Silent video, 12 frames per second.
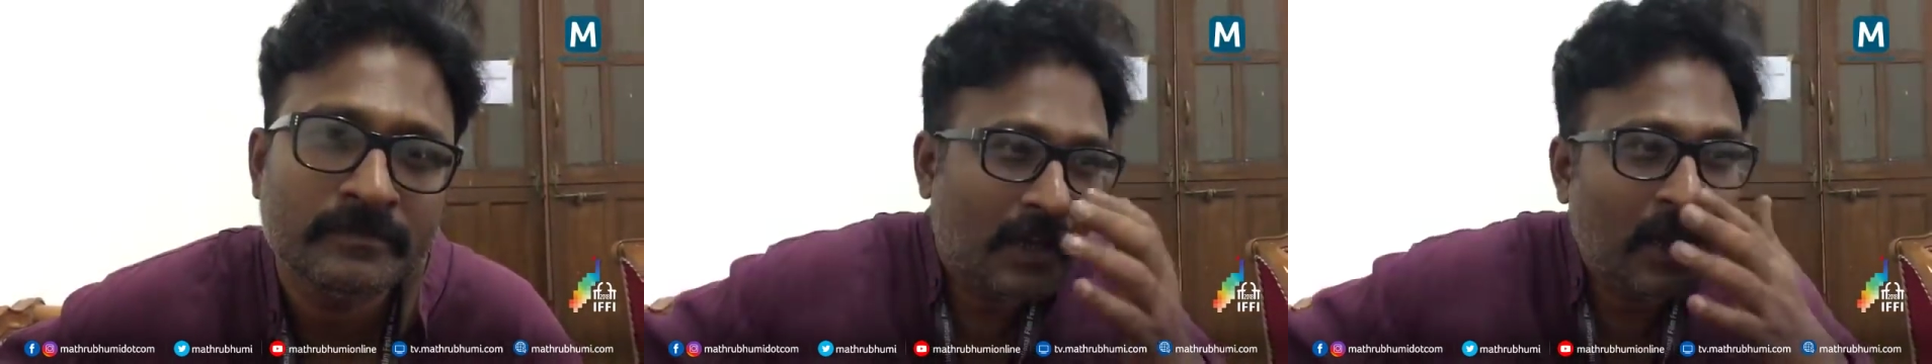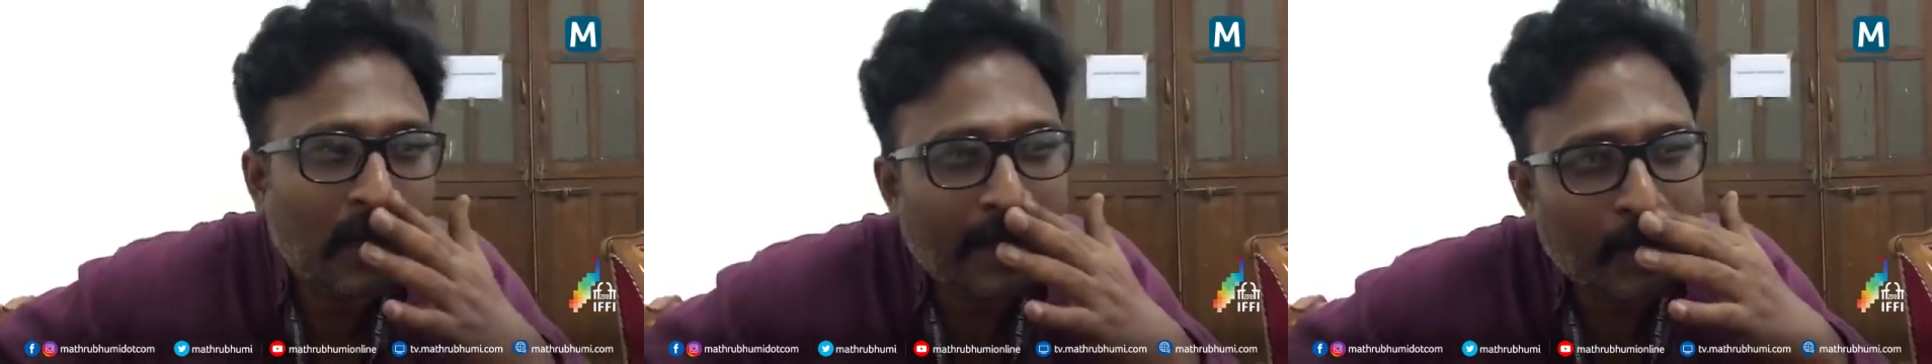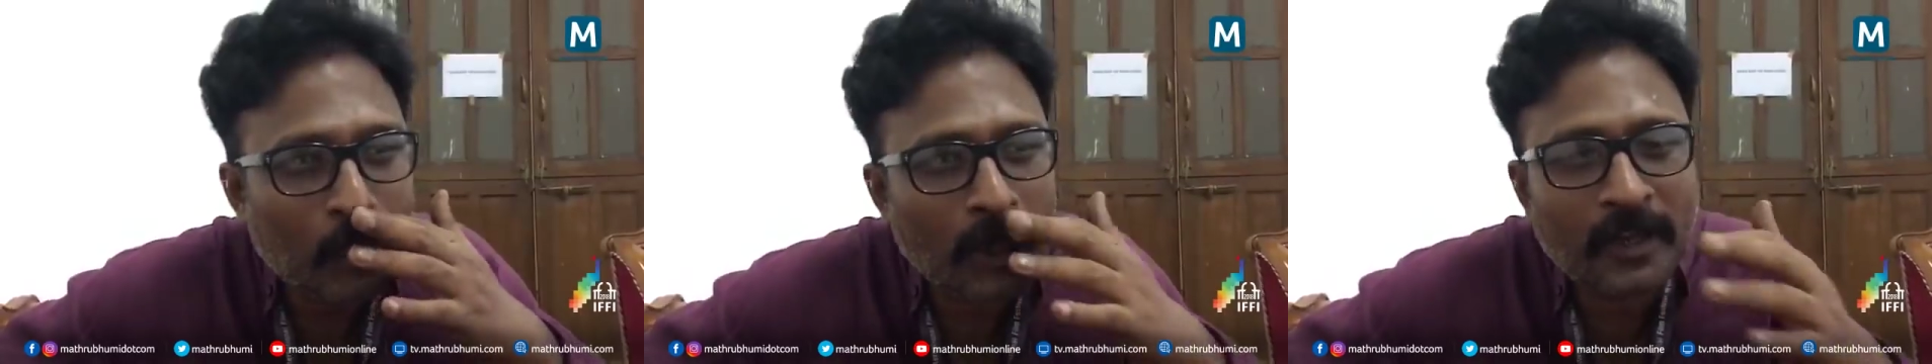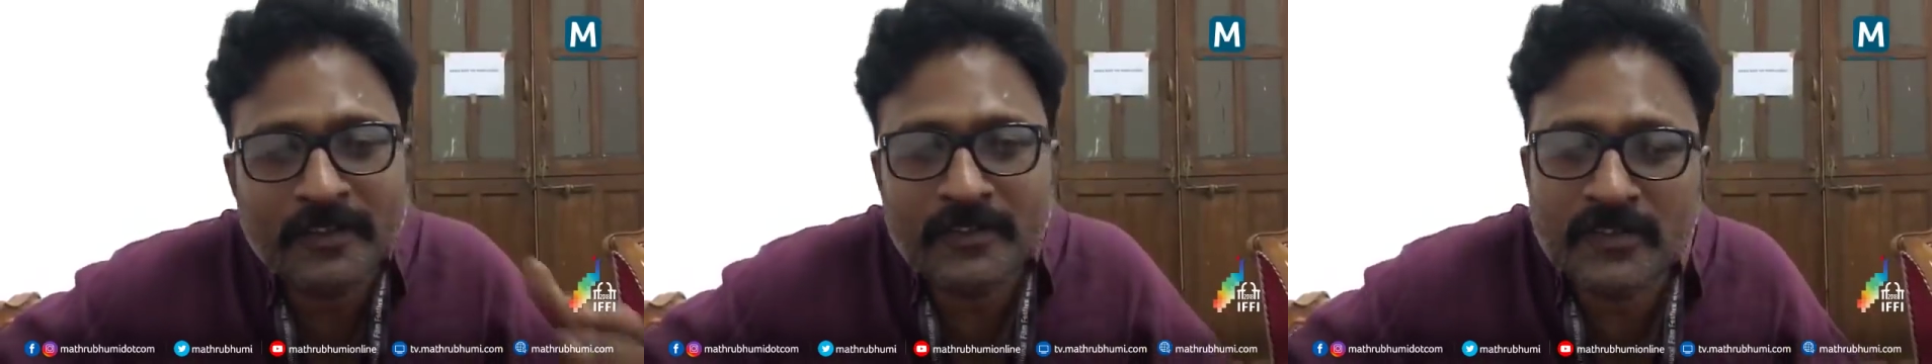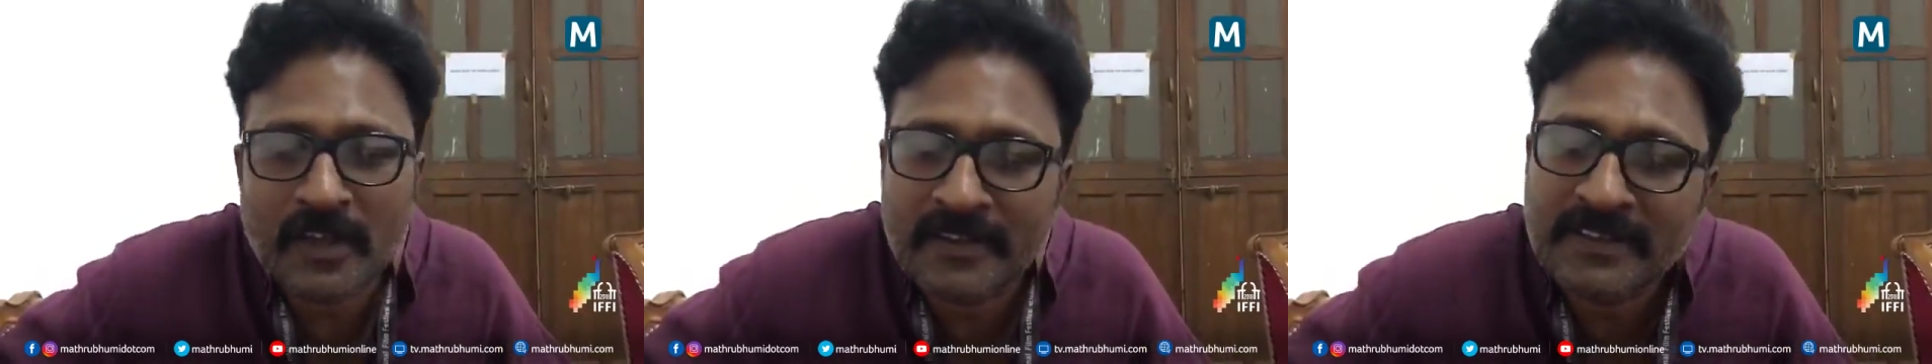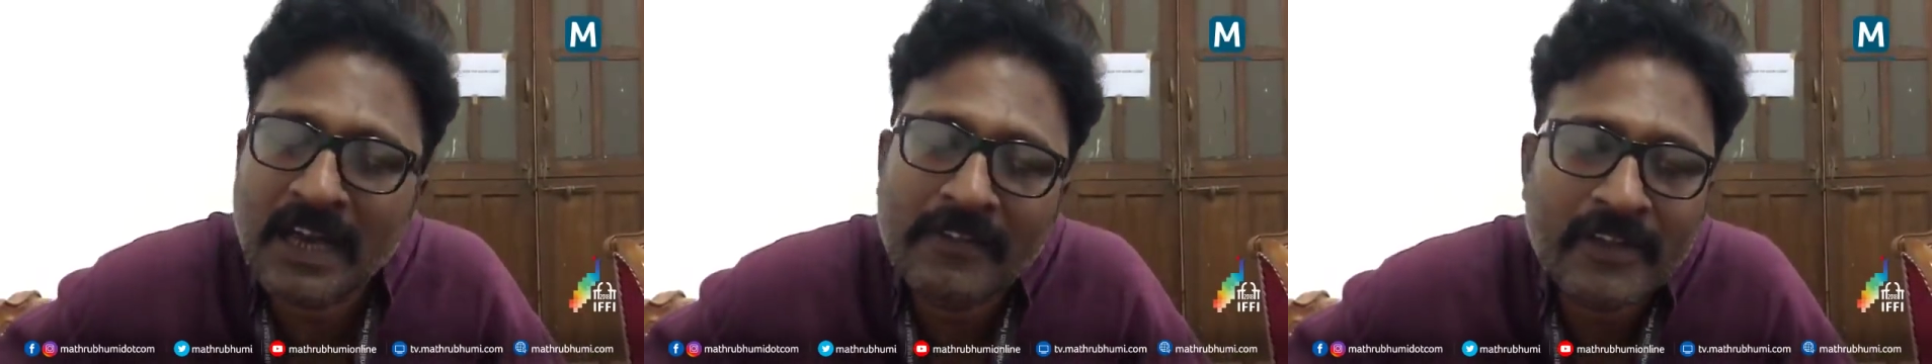I call her
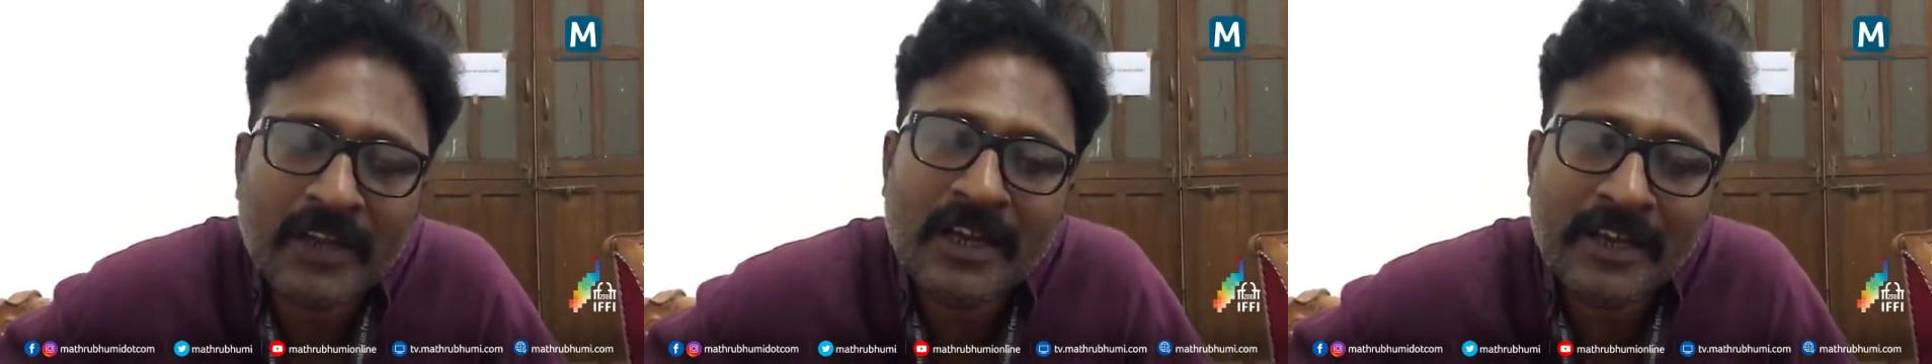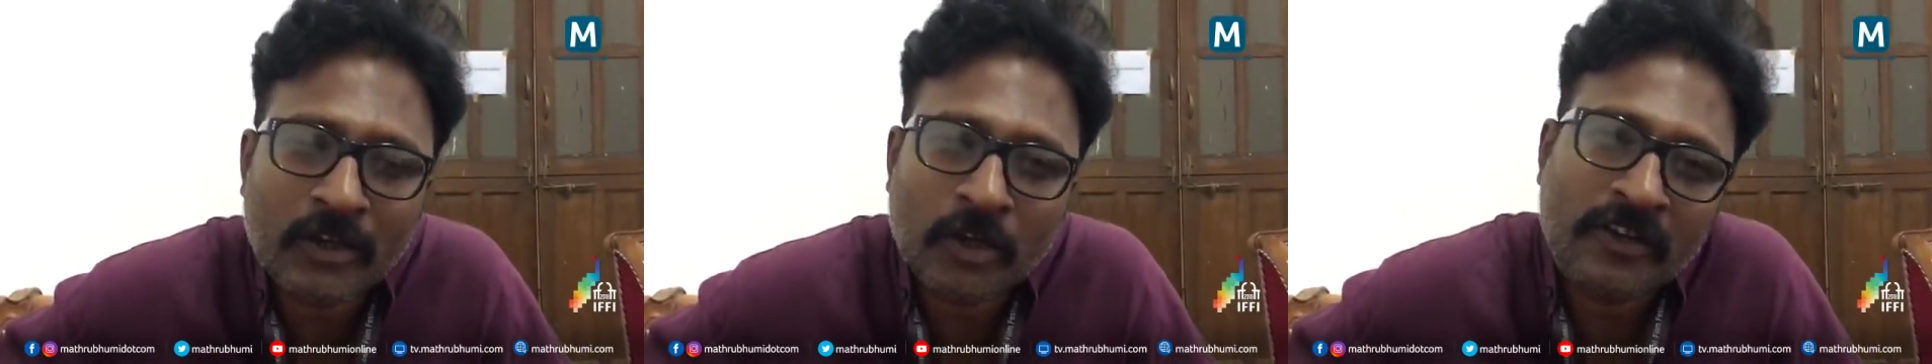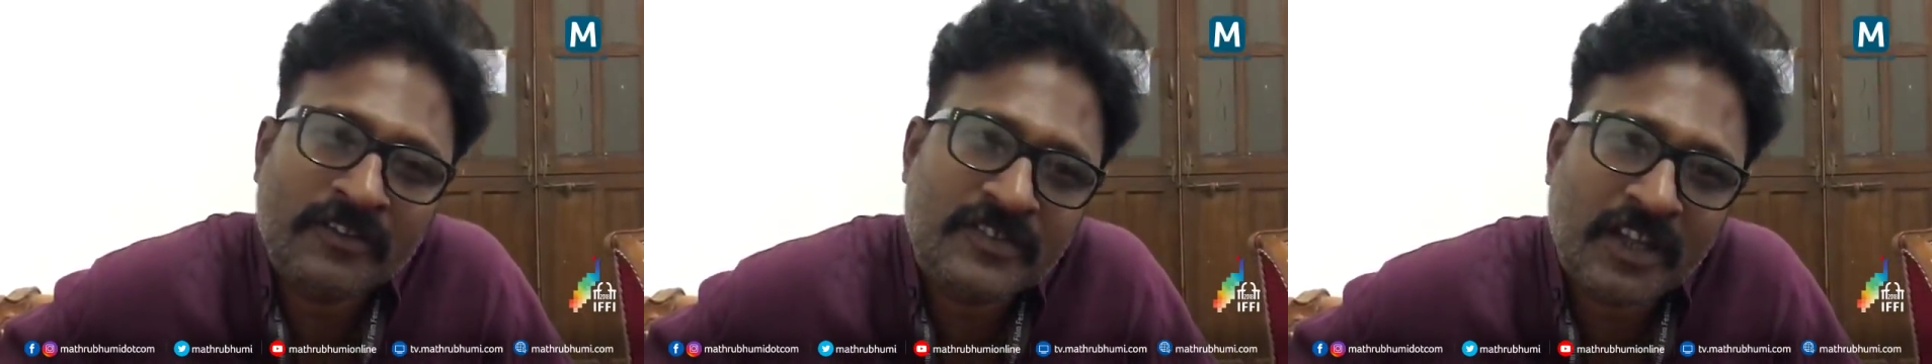Sadhana. I call her as